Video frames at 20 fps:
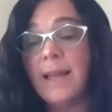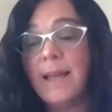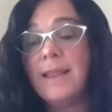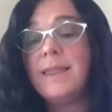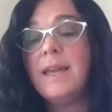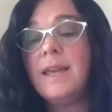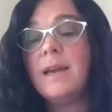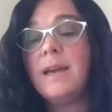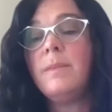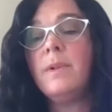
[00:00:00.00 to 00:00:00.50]

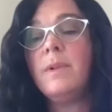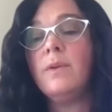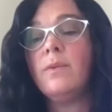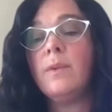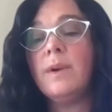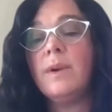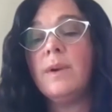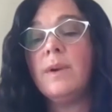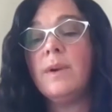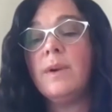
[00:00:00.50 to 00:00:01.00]
Let them
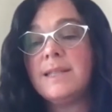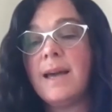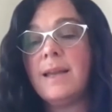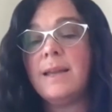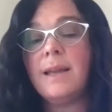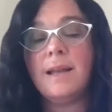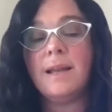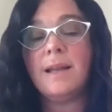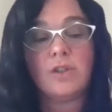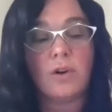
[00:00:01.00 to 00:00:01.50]

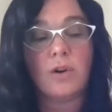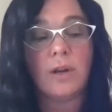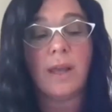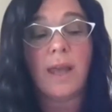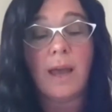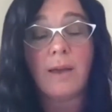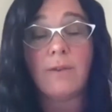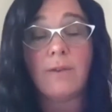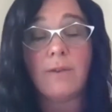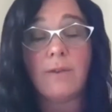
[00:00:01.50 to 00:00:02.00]
reset and
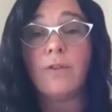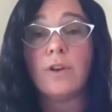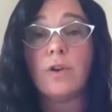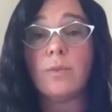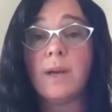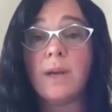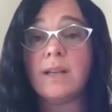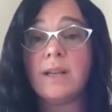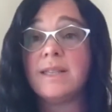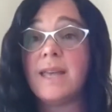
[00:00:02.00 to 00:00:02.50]
start again for
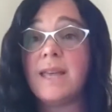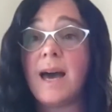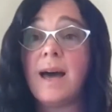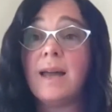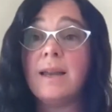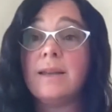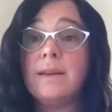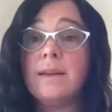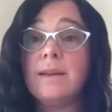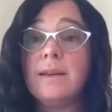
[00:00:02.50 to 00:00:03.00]
you, because
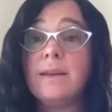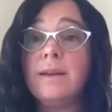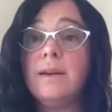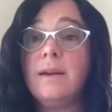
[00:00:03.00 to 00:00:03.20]
that